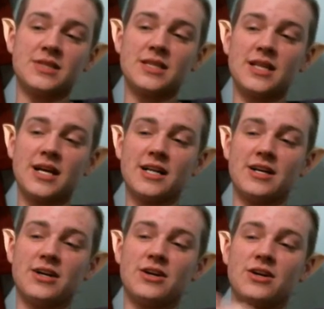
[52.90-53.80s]
Luckily,
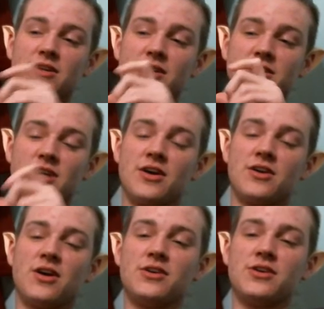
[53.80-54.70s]
her little tracker
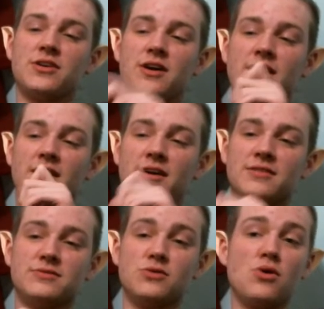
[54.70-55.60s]
collar
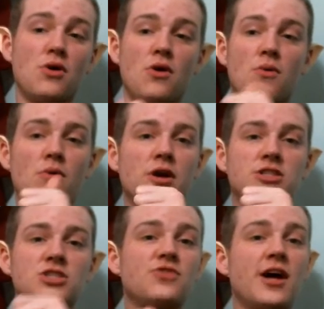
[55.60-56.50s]
worked
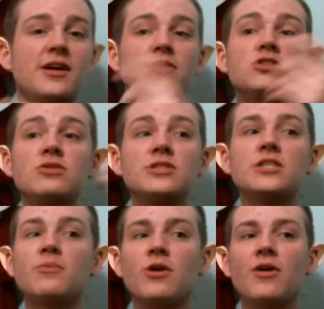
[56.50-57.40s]
just fine. I knew she was
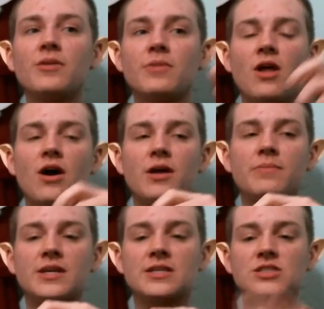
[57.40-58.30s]
somewhere on the block
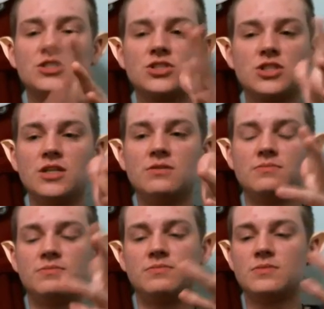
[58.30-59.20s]
because
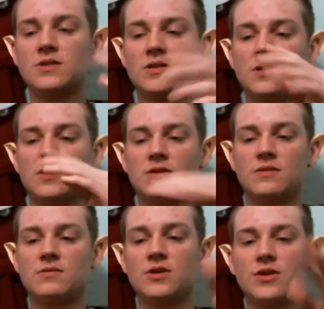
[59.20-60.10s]

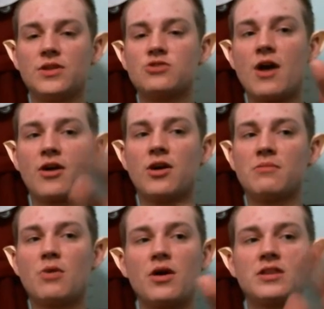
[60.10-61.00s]
the tracker had
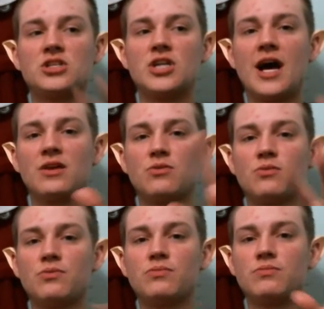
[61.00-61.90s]
marked that she
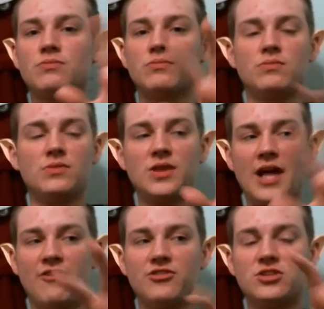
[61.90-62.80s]
hadn't
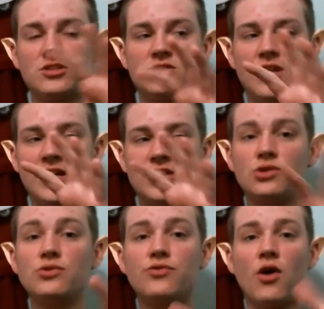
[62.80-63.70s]
left, like,
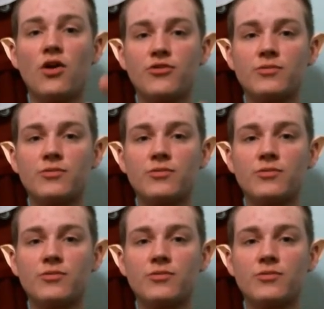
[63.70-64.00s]
too far from